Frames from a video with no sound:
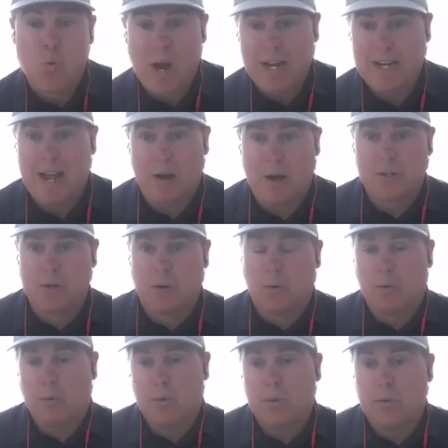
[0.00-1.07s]
right now. So
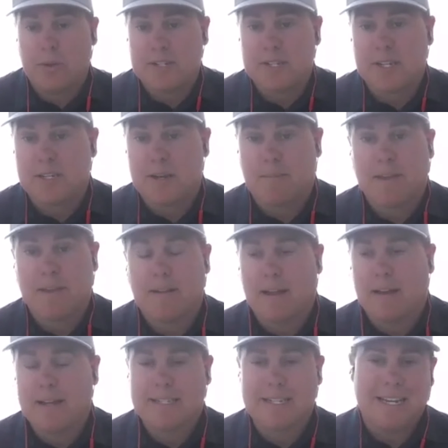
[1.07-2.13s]
this is something that
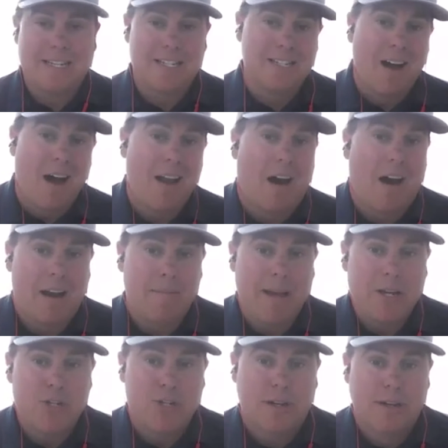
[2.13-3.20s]
it's it's not
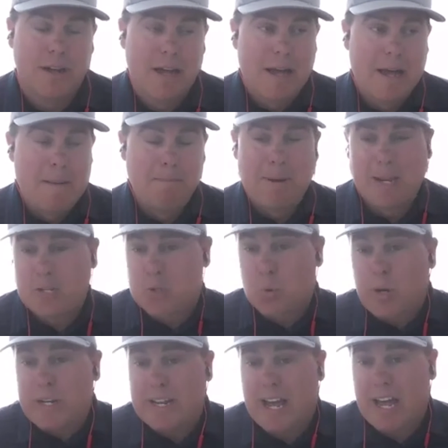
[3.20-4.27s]
automation, but it's
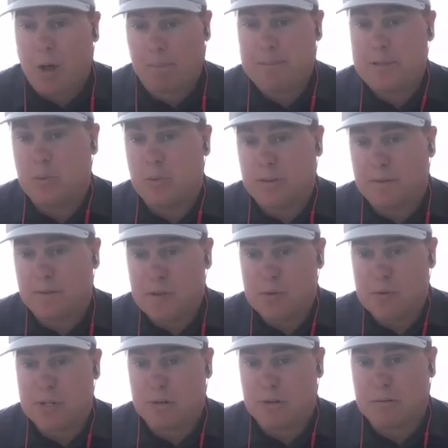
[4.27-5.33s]
going to help you in the
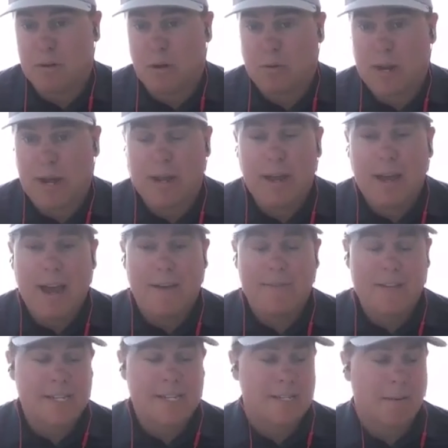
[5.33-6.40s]
future. Okay. And
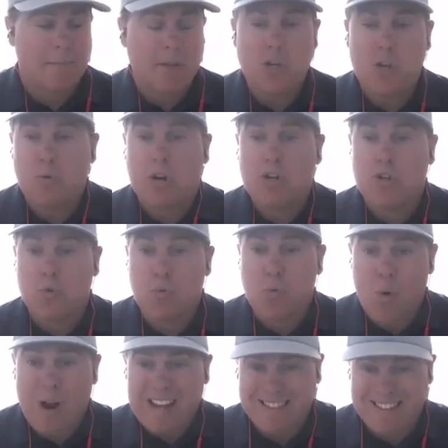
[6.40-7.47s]
this is something you can do
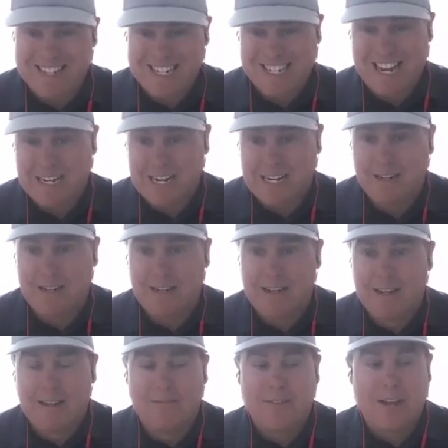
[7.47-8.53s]
right this second
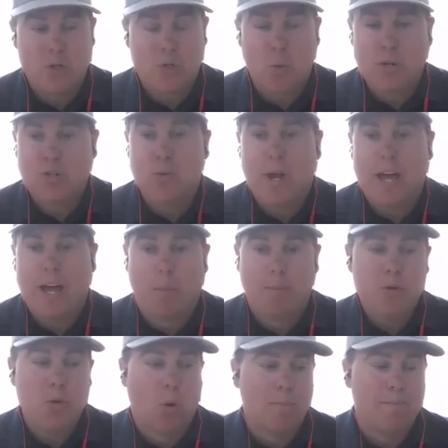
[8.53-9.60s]
that is going to help
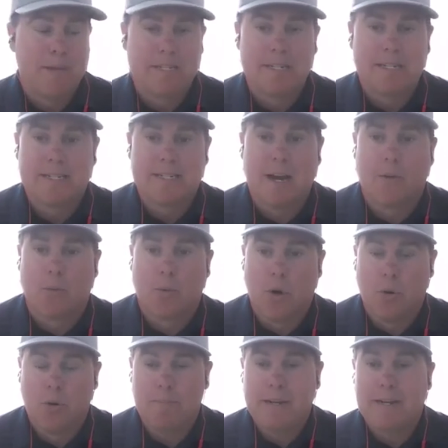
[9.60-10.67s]
your business down the
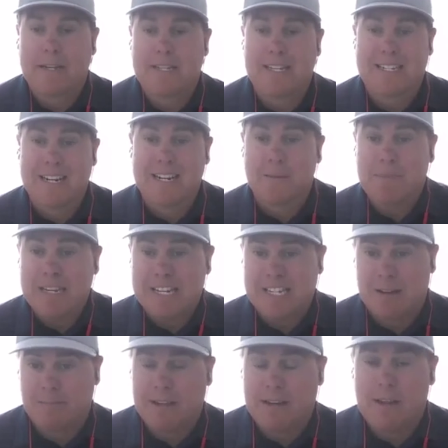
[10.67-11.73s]
road because it's going to be
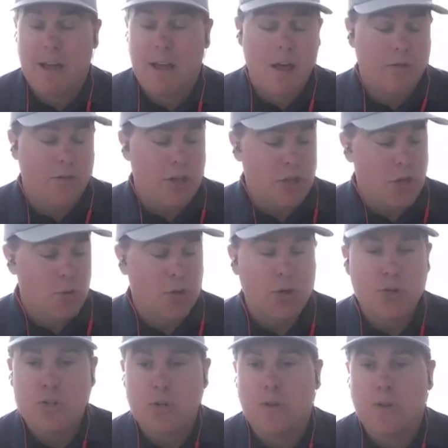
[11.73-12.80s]
something that you can
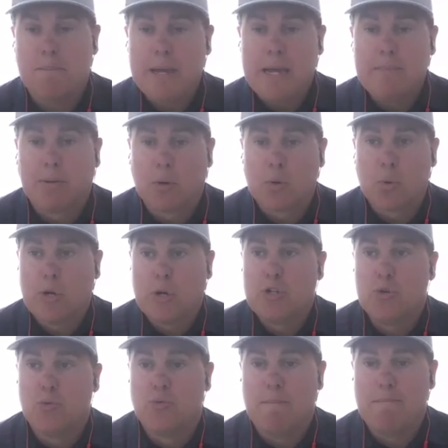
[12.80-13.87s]
do that people are going
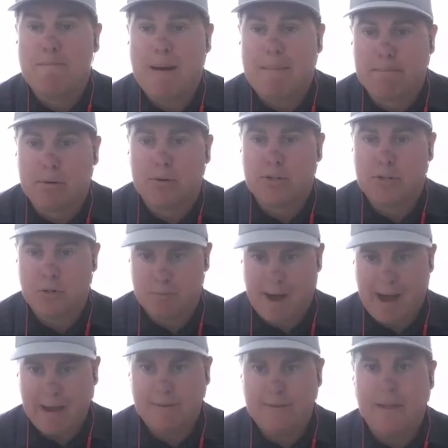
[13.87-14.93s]
to remember you
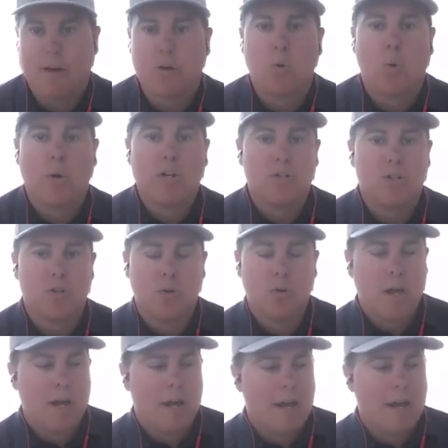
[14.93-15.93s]
by, that are going to